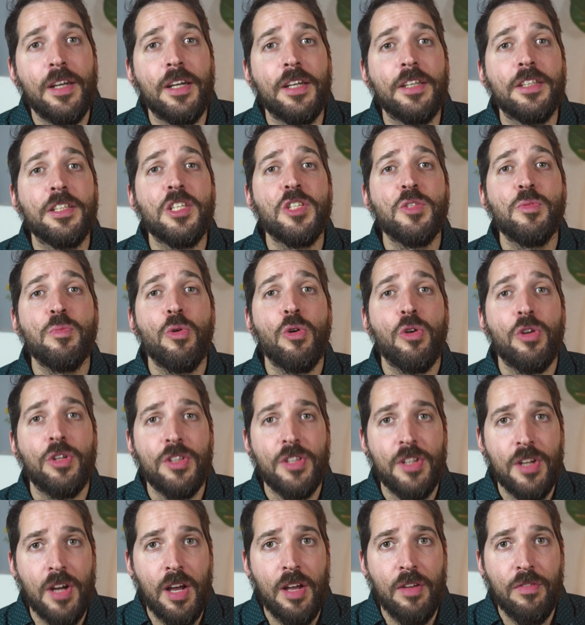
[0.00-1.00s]
It is more
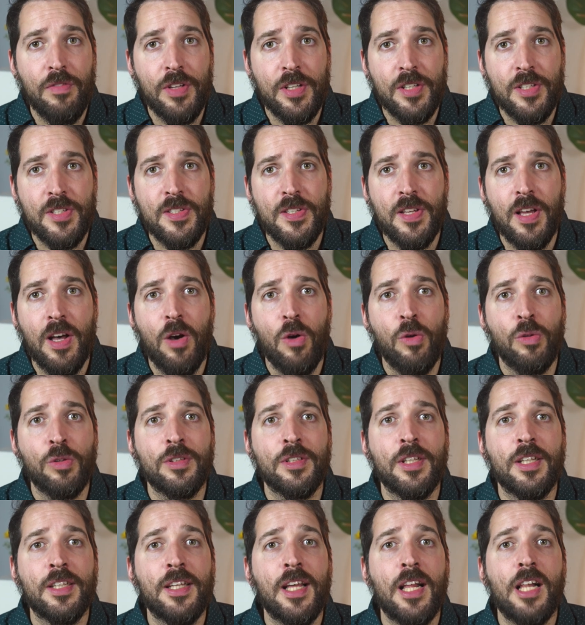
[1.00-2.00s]
driving sound
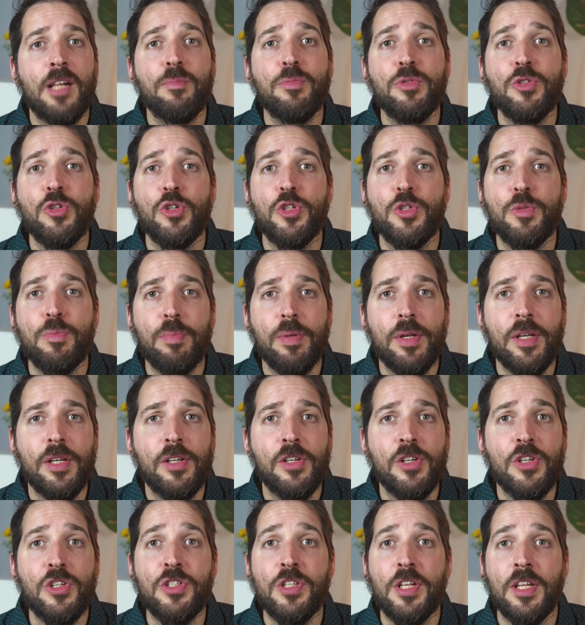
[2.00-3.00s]
that helps your
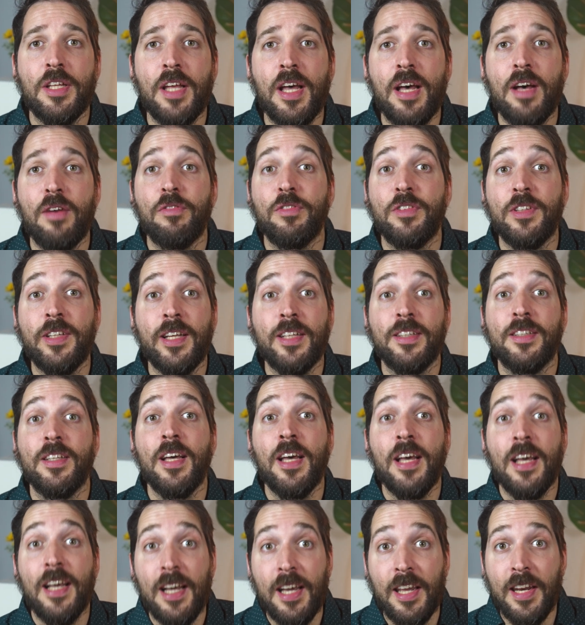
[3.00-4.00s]
speakers that have that
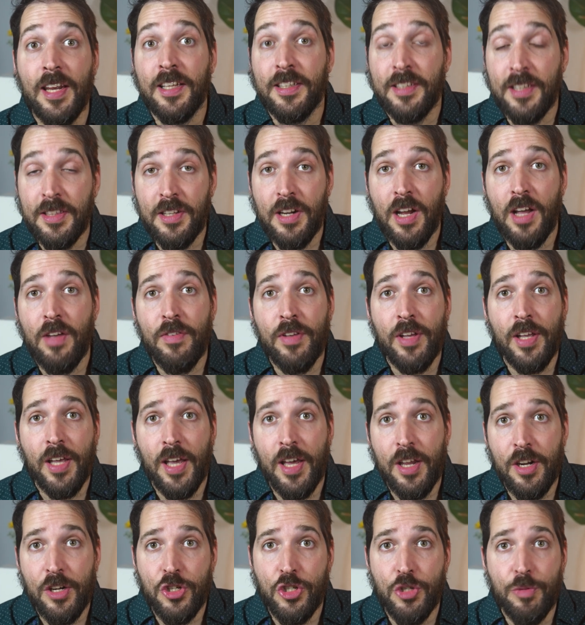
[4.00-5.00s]
great driving
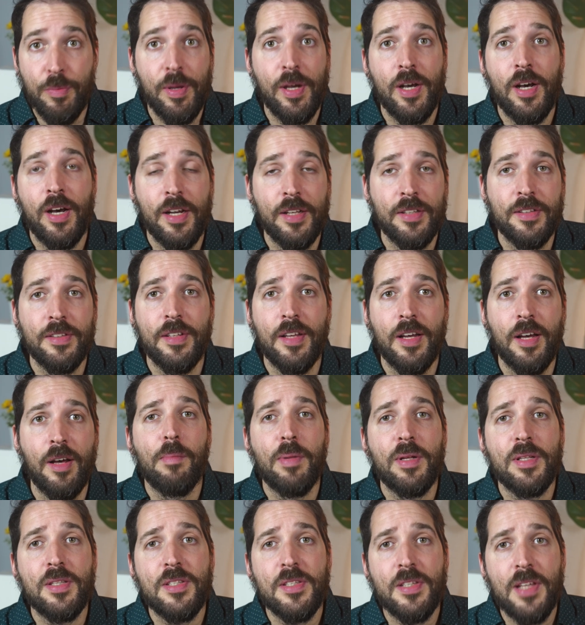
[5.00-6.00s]
energy behind them.
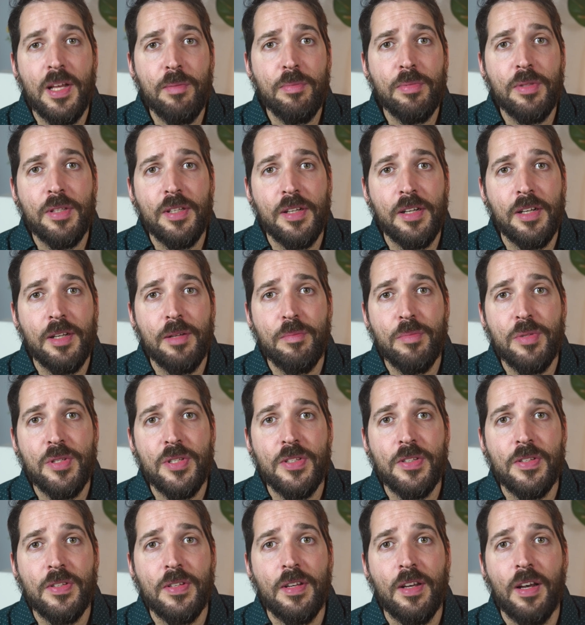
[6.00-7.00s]
But
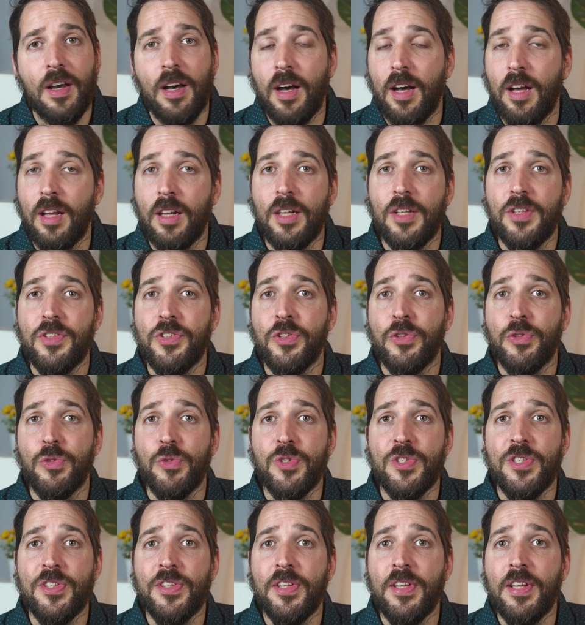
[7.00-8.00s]
sometimes I listen to
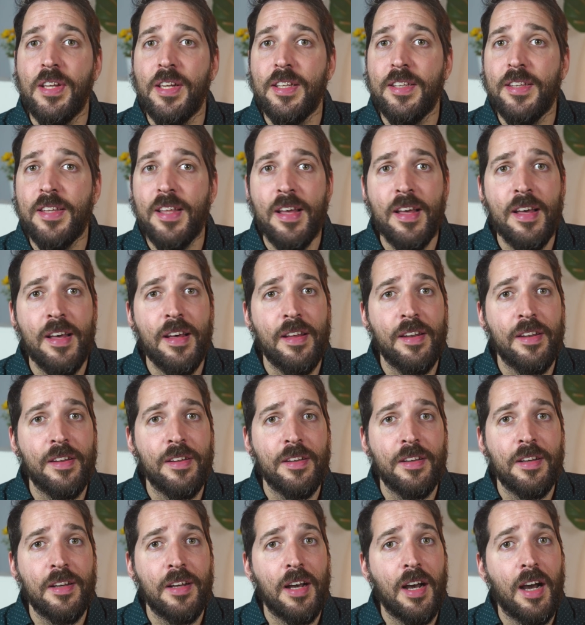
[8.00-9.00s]
Steely Dan,
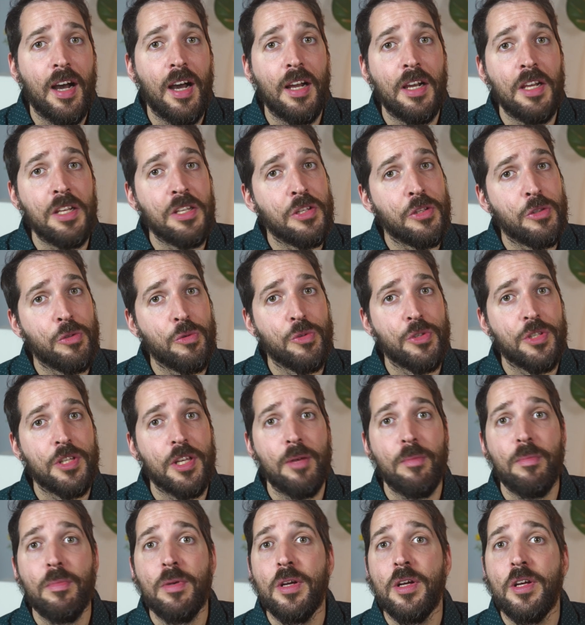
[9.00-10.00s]
I listen to
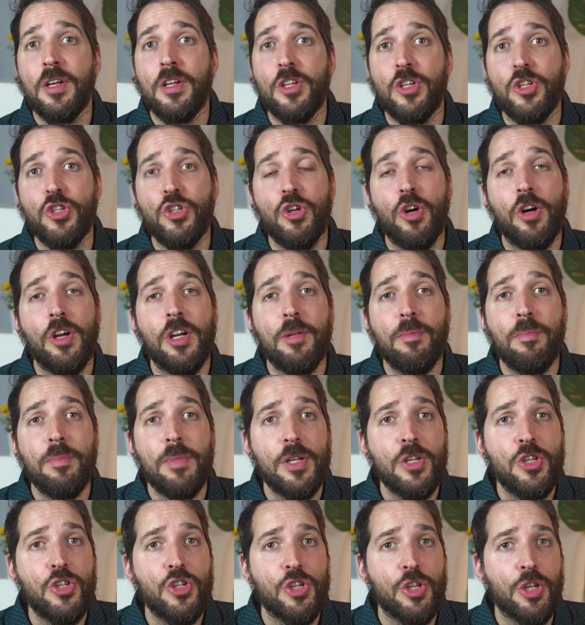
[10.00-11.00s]
some Johnny
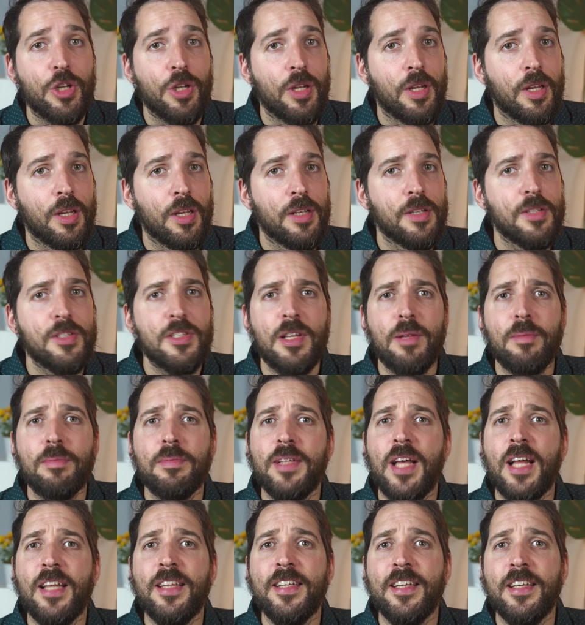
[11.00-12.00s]
Mitchell, some
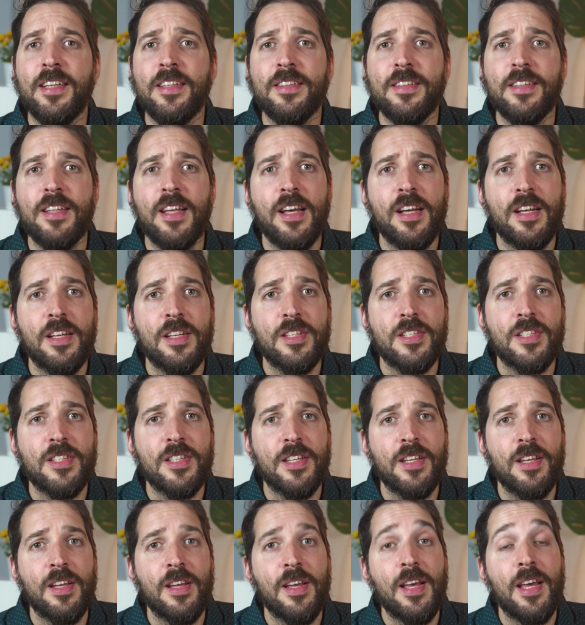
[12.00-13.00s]
Dead Can
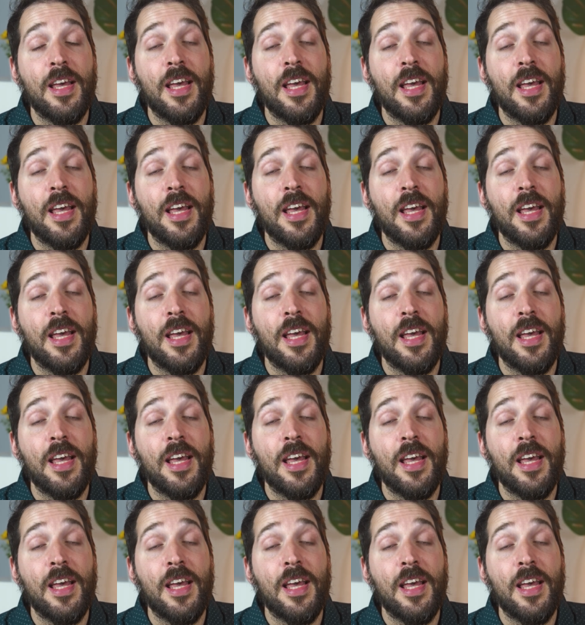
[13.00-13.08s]
Dance,